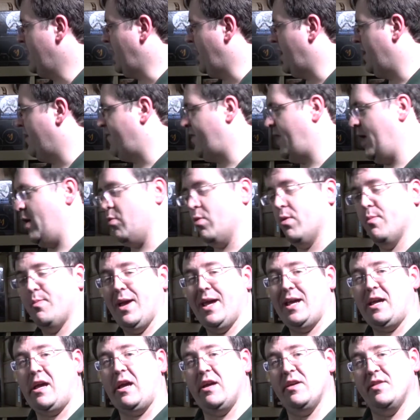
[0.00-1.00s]
if they were
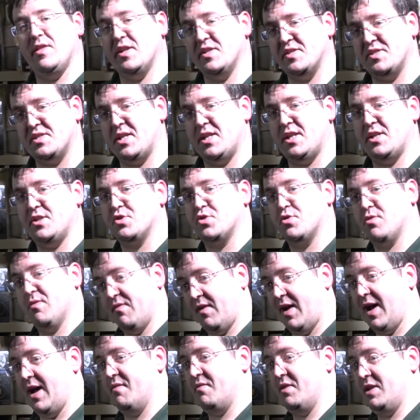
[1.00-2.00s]
banking on the city
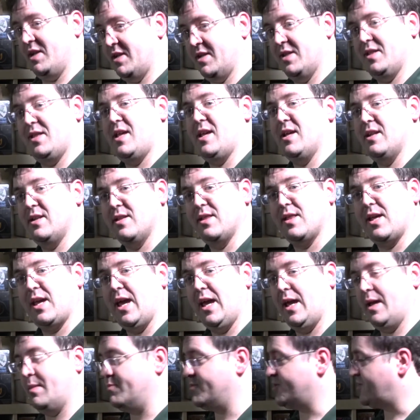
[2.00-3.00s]
surviving to the end of the
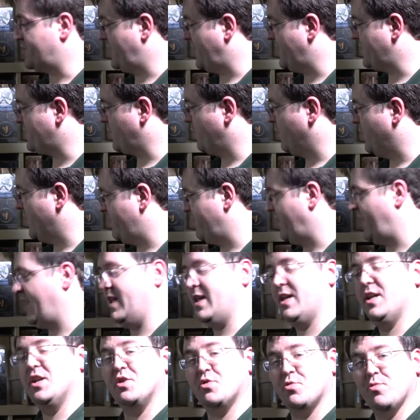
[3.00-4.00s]
game. So that's a really
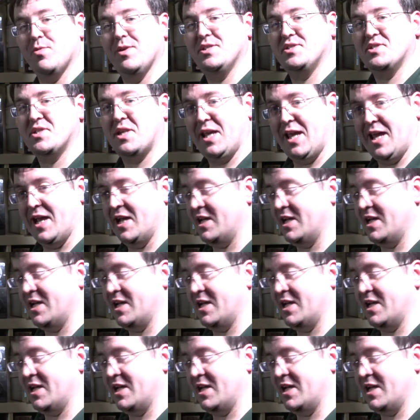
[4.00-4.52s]
interesting